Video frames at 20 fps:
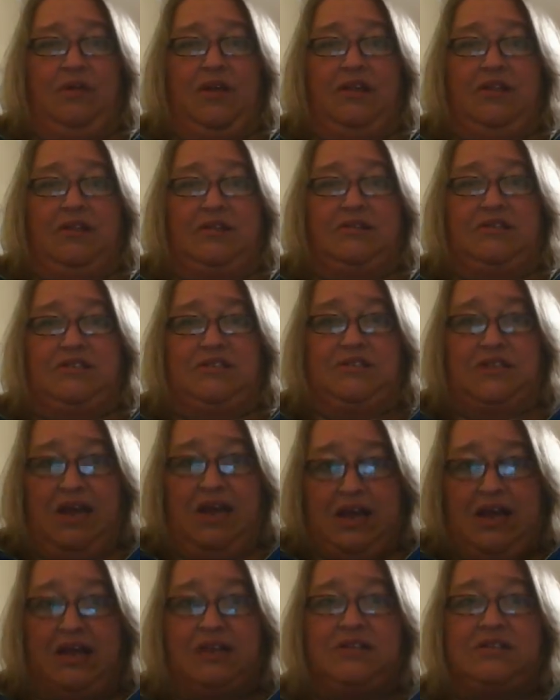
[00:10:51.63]
In the
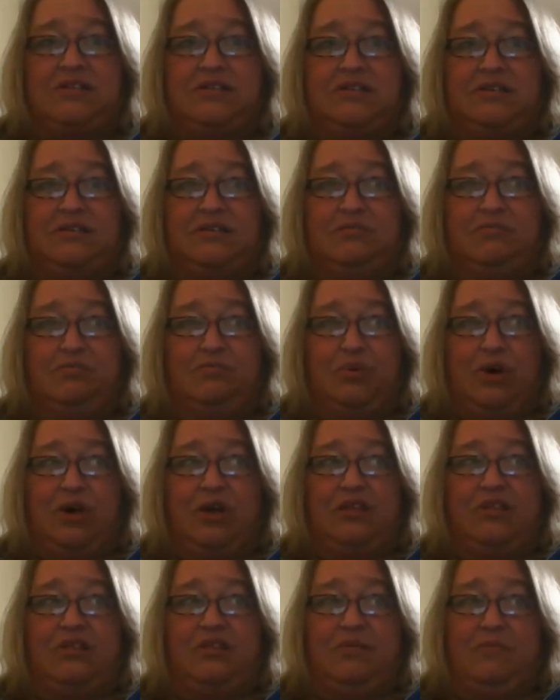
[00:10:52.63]
second
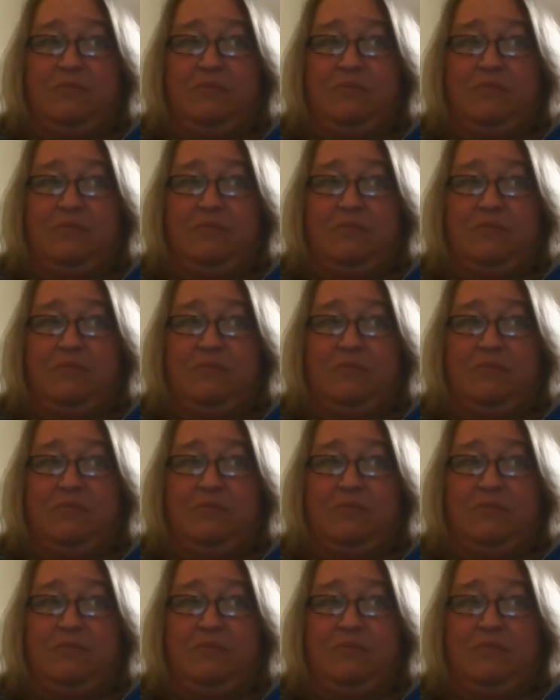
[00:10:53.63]
book,